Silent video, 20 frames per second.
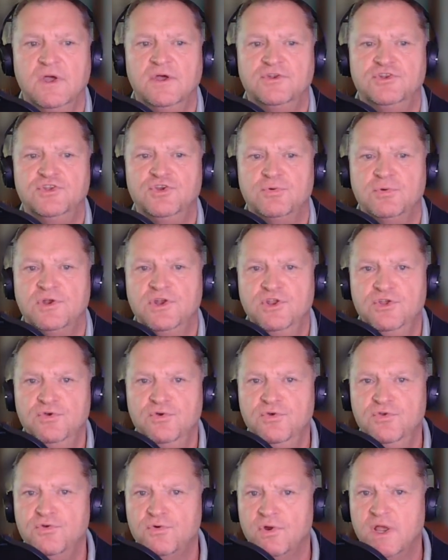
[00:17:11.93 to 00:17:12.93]
to renew
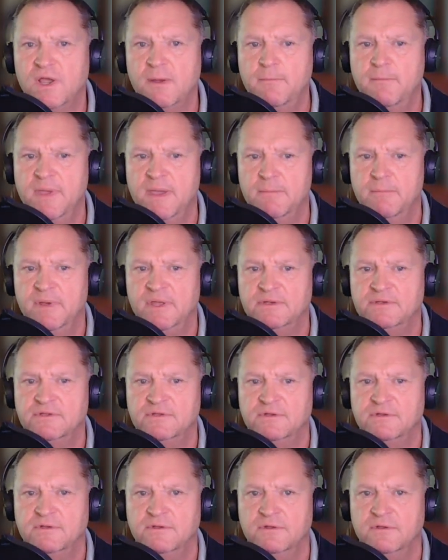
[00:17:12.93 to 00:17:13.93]
your commitment,
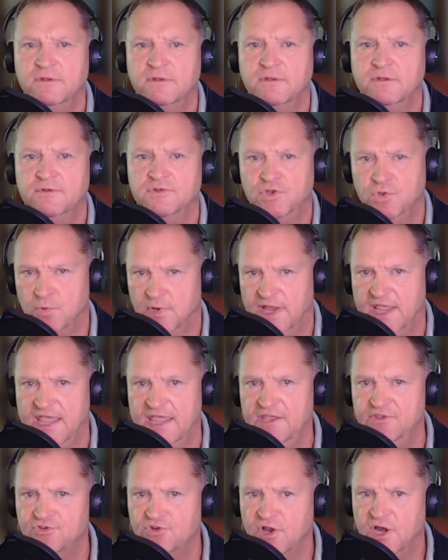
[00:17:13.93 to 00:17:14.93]
to
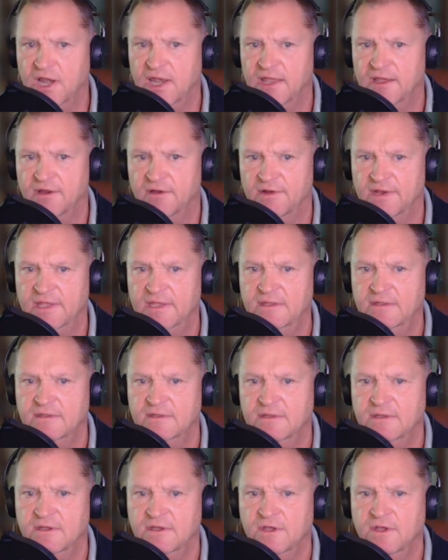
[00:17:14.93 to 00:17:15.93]
regain your clarity,
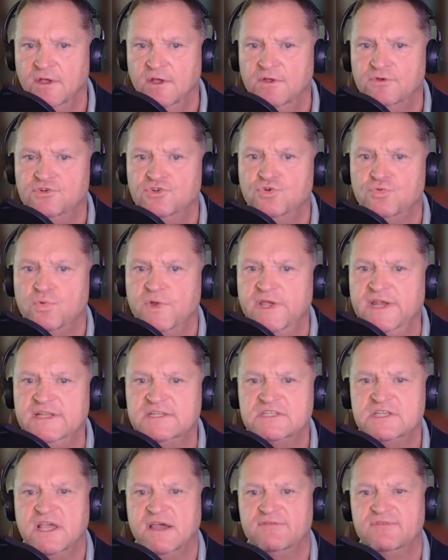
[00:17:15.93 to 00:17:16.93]
to
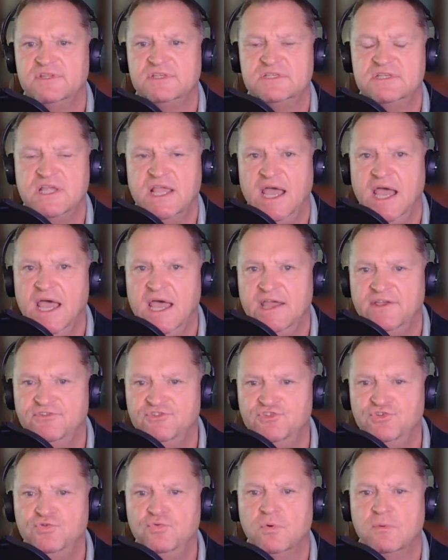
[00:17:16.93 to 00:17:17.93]
rediscover the skies
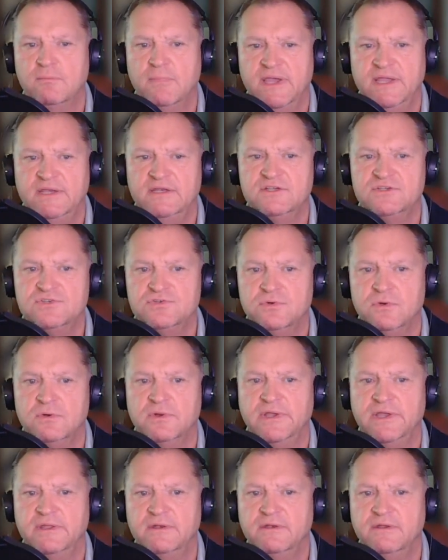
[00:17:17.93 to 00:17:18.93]
you were made to soar
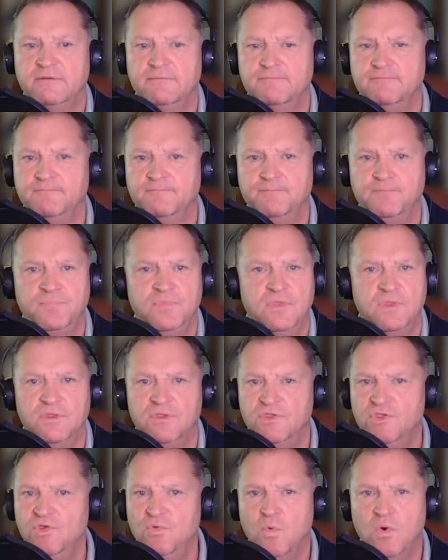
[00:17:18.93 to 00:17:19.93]
in.
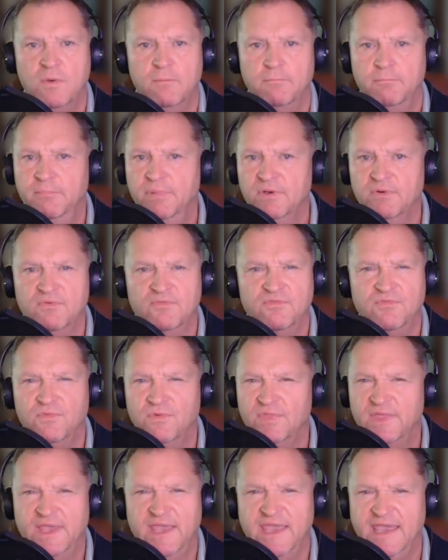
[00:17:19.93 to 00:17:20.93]
You weren't built for
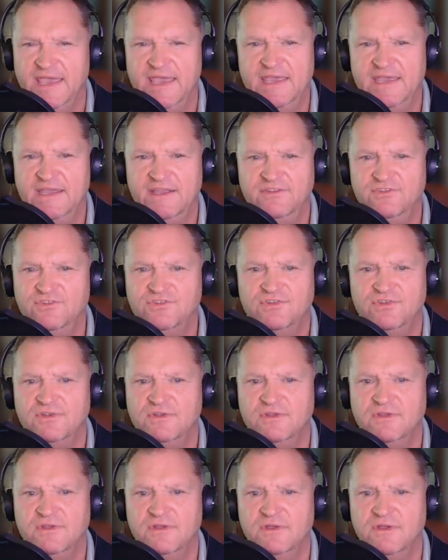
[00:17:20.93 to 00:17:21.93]
the cage.
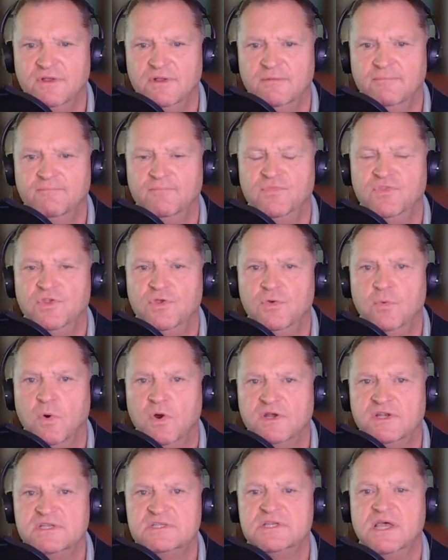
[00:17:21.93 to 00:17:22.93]
You
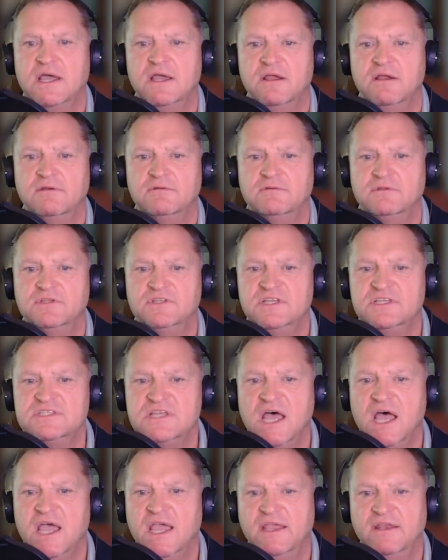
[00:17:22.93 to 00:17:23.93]
weren't
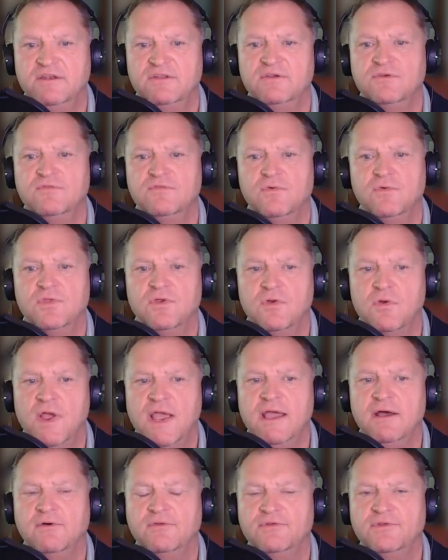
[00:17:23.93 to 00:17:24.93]
designed for the
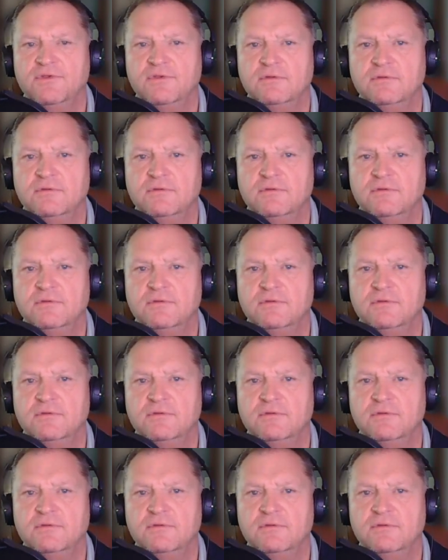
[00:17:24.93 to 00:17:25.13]
ground.